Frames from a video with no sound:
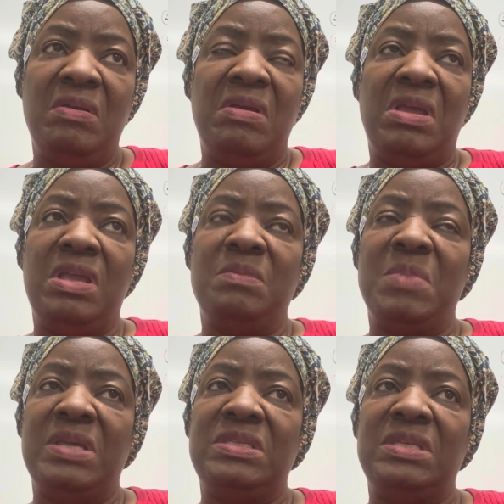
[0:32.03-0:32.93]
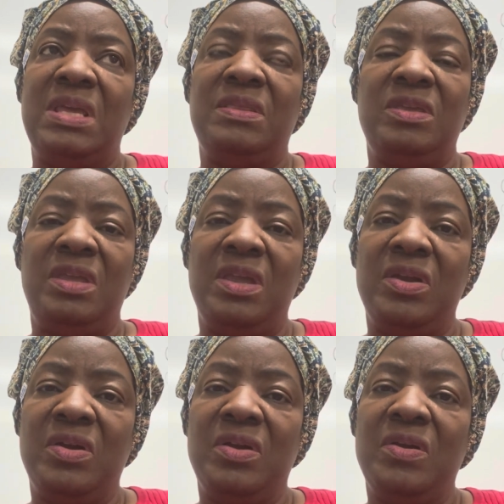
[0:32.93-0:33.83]
It might say the
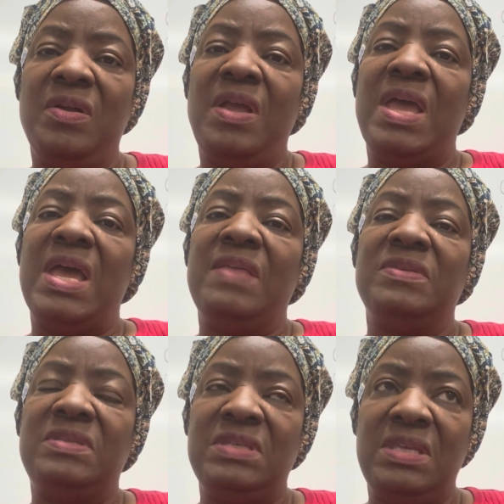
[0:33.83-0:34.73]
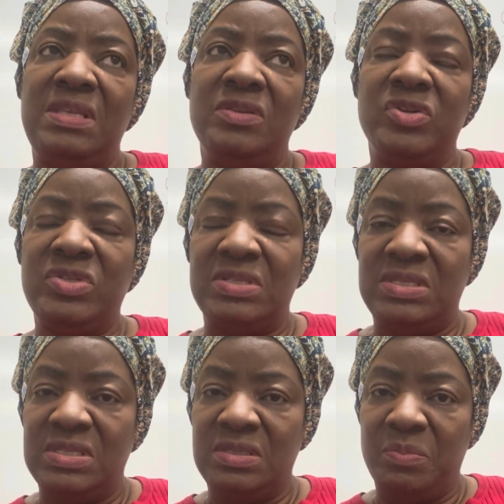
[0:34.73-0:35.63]
year and the nursing
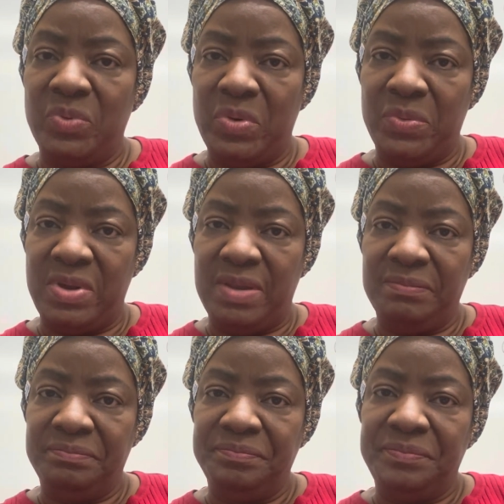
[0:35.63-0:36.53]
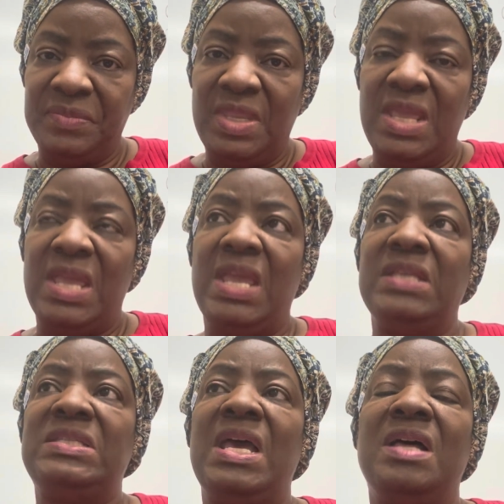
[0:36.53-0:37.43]
assistant program.
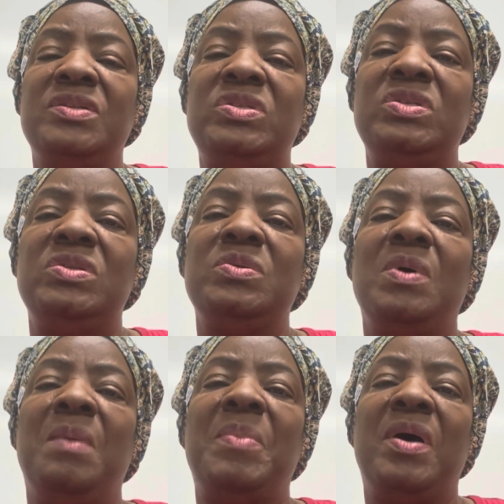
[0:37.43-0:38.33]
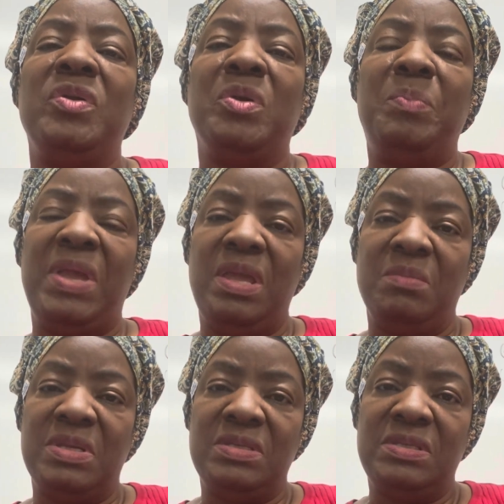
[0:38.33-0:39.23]
It tells you about your
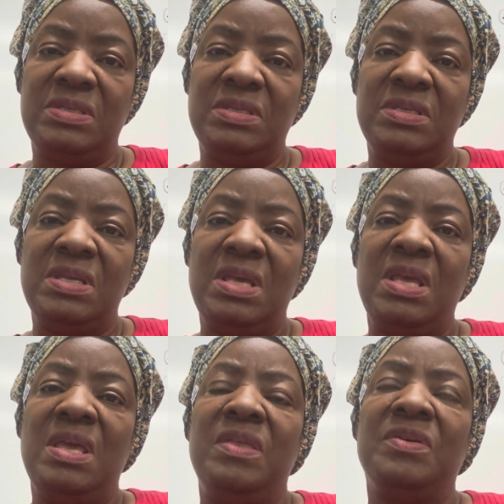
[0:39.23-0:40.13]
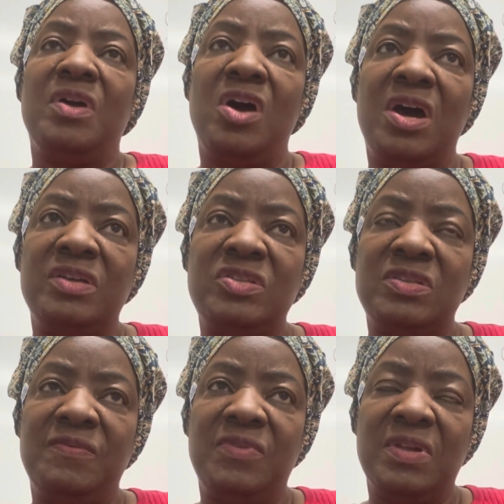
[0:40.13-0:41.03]
payments, the cost
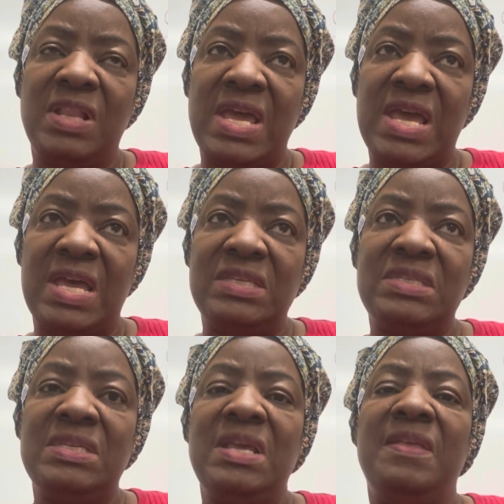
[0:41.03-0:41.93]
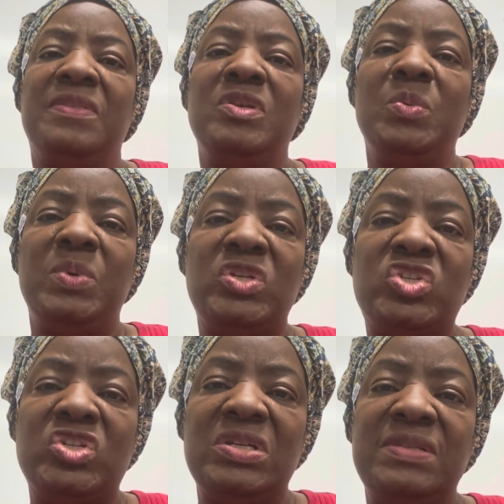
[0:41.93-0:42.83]
of the class,
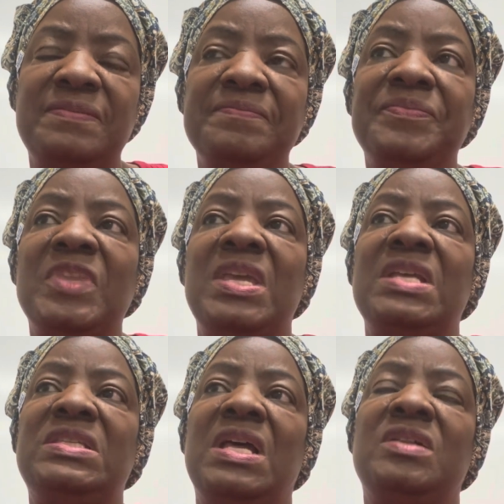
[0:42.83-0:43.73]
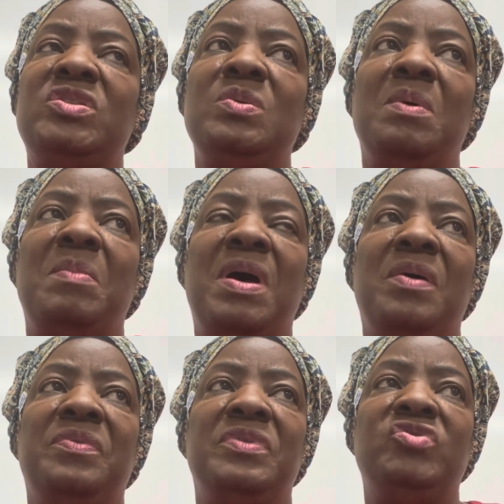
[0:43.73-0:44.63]
tuition. It tells you
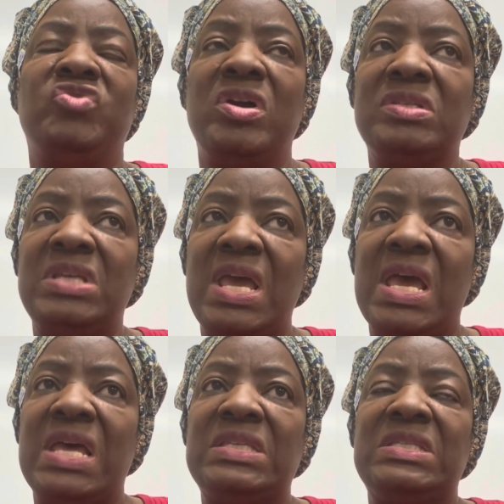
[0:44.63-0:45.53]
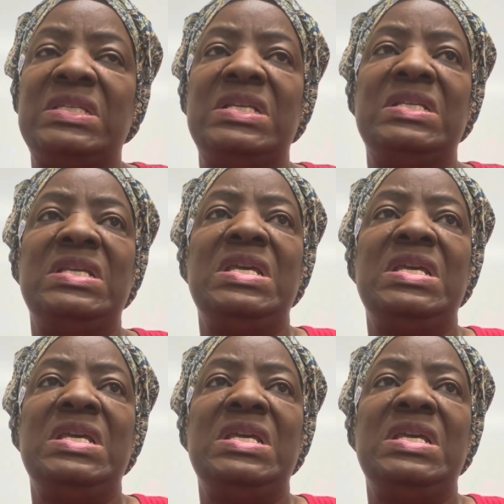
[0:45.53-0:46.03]
about the drug test and